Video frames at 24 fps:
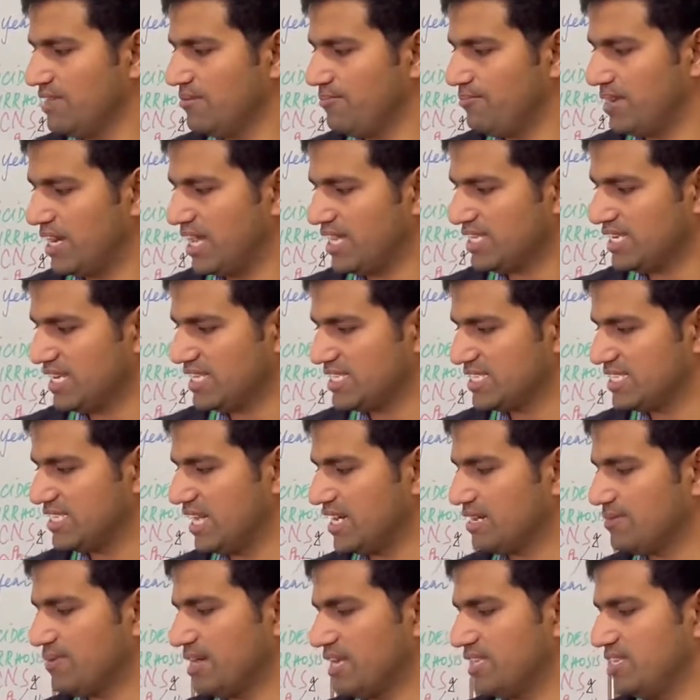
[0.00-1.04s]
is
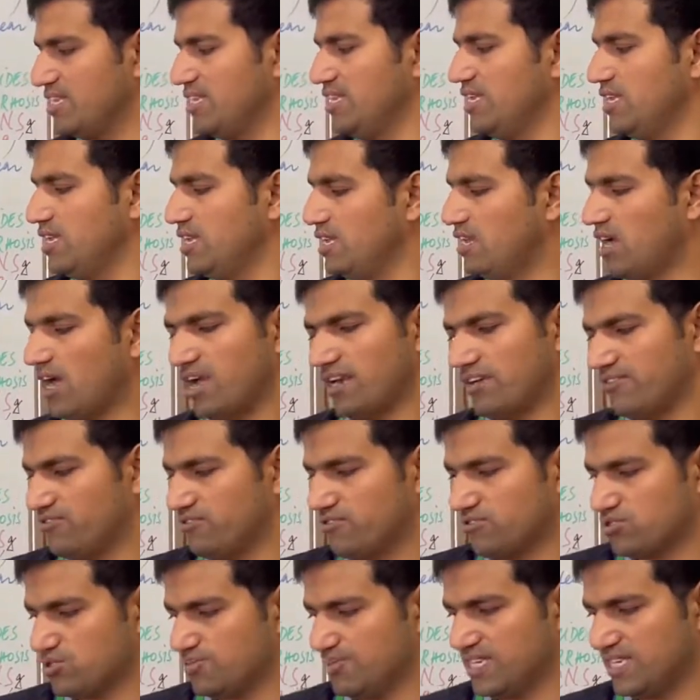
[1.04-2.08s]
done by the law
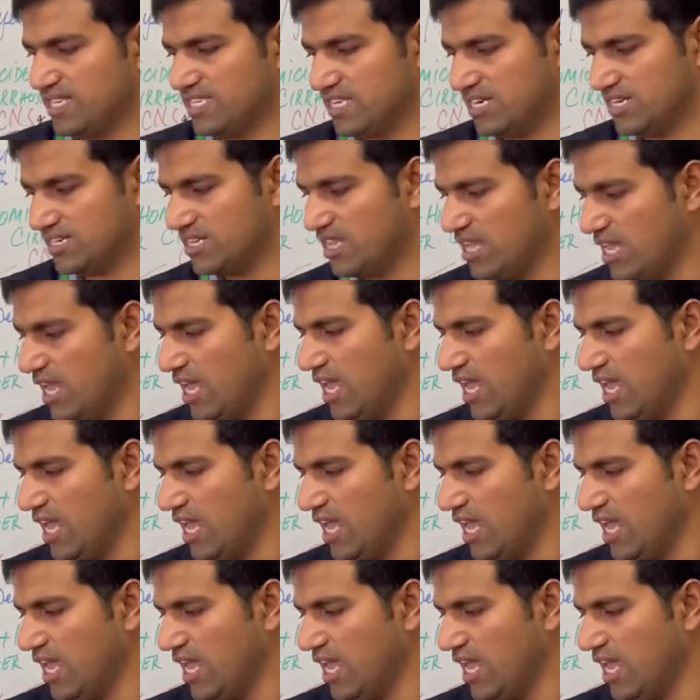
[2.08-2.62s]
enforcement agent.